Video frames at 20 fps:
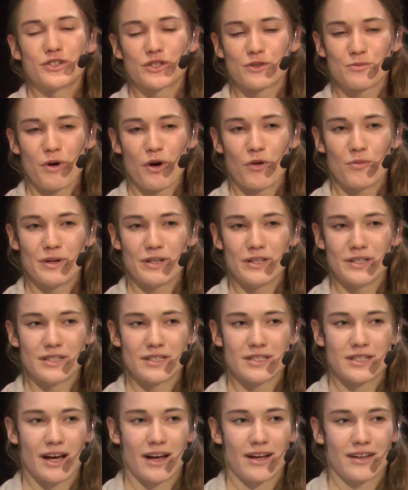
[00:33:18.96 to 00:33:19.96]
just
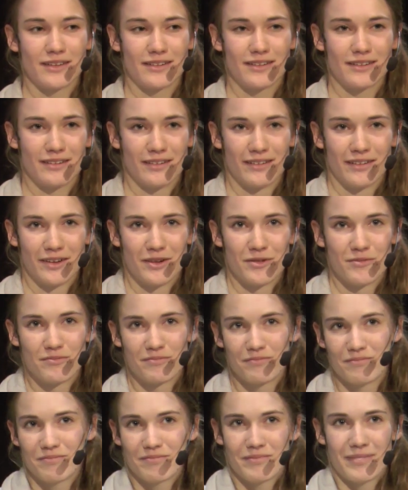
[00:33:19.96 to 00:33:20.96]
moments that
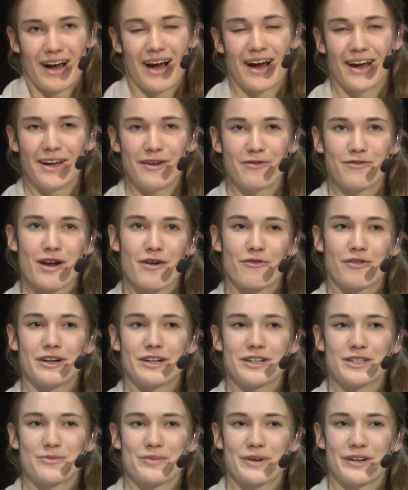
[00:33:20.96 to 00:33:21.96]
I've never
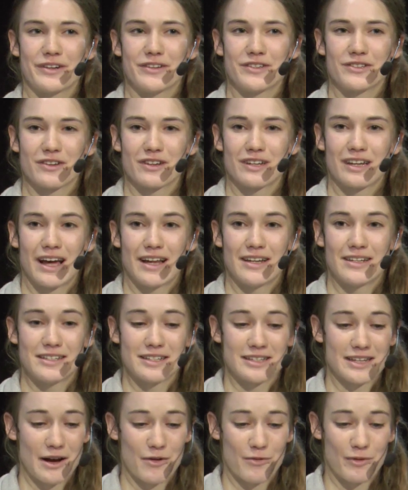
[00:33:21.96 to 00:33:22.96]
experienced on land
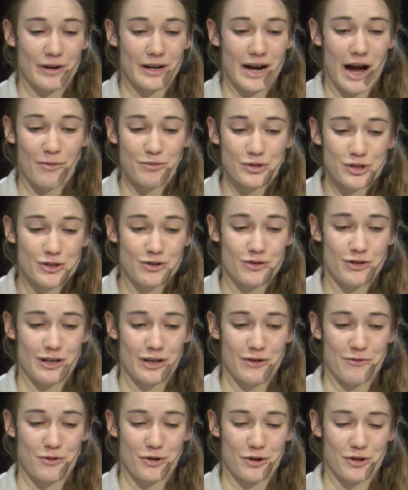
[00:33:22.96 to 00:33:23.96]
and that were
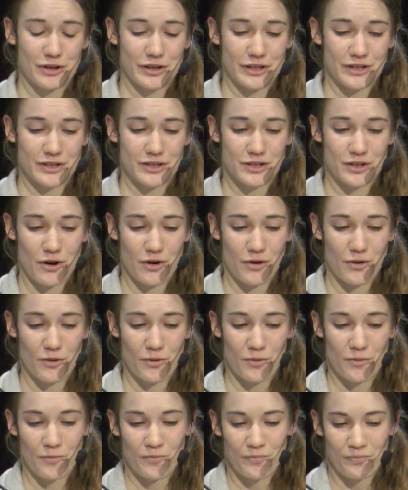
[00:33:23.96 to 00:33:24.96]
absolutely worth it.
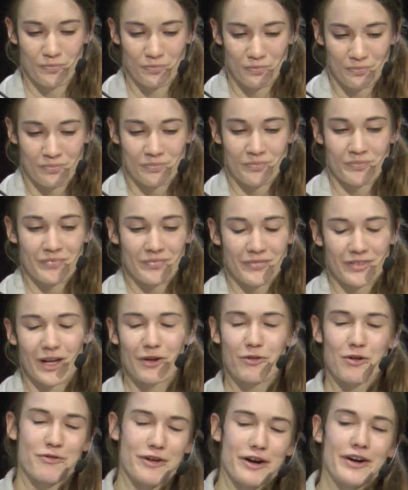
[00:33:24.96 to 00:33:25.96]
So
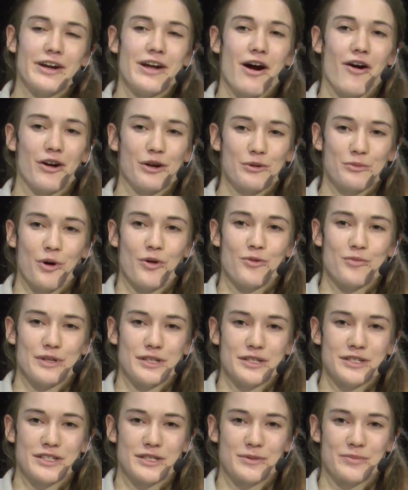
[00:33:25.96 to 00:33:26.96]
there were very hard
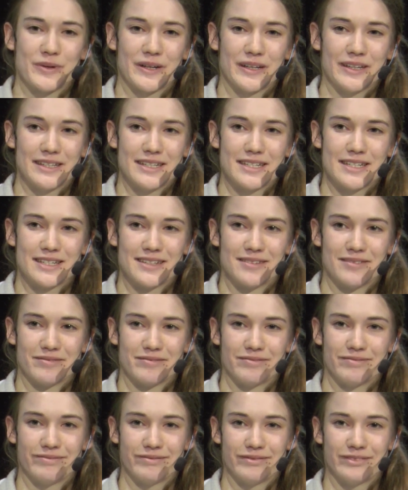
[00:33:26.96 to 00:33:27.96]
moments, but
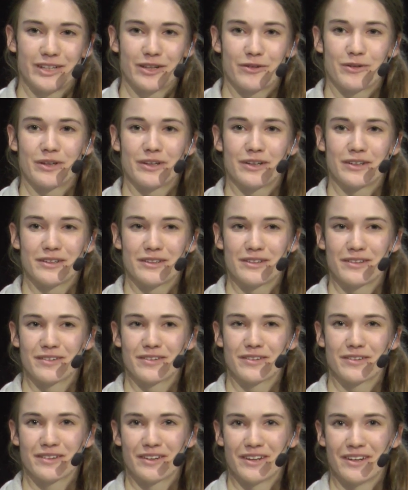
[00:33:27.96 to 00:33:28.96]
there were
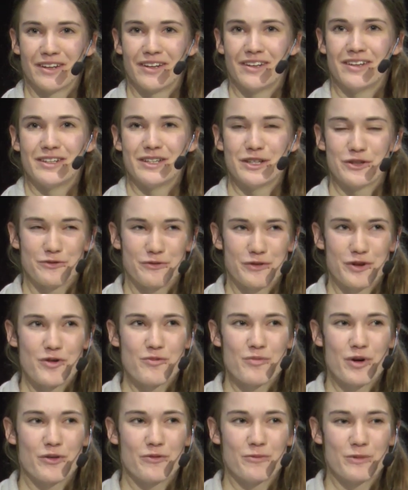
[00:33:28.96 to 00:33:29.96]
these few
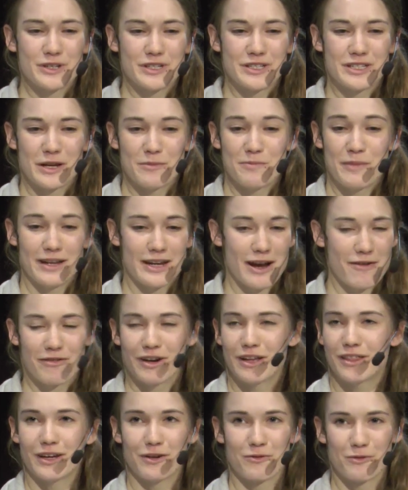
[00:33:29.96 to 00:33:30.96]
moments that made
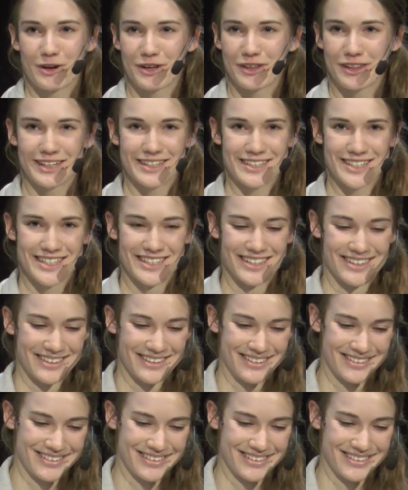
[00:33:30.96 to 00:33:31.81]
everything worth it.